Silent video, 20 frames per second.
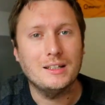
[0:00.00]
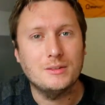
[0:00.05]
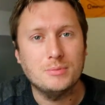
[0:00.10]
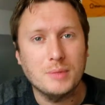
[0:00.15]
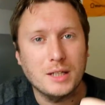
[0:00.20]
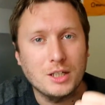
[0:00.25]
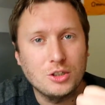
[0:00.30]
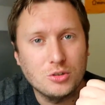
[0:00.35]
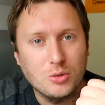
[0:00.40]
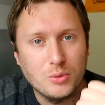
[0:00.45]

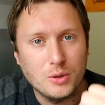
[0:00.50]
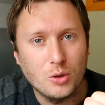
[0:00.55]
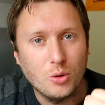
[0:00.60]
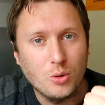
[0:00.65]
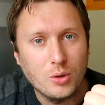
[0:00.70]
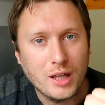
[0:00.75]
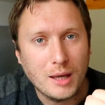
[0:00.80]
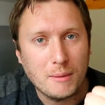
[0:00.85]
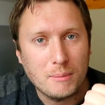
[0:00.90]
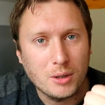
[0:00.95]
And let's make
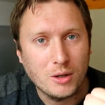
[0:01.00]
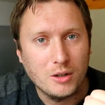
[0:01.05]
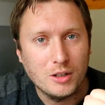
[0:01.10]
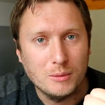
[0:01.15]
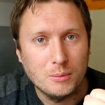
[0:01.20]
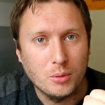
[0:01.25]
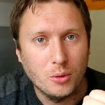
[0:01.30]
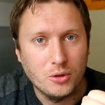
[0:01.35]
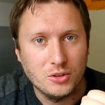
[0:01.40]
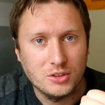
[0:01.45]
sure we all
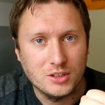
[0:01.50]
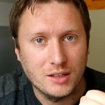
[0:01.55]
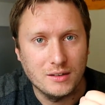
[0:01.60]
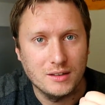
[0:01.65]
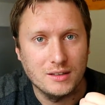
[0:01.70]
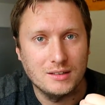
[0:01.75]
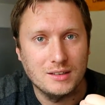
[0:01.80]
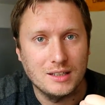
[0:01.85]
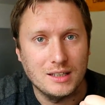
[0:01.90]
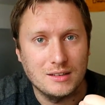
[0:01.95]
get behind the
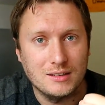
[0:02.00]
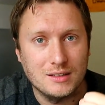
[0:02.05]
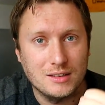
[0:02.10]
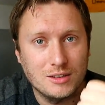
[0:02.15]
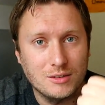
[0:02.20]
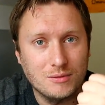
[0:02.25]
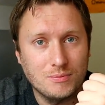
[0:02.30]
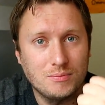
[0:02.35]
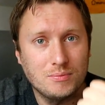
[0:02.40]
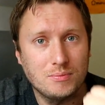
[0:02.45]
boys now this
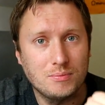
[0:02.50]
season.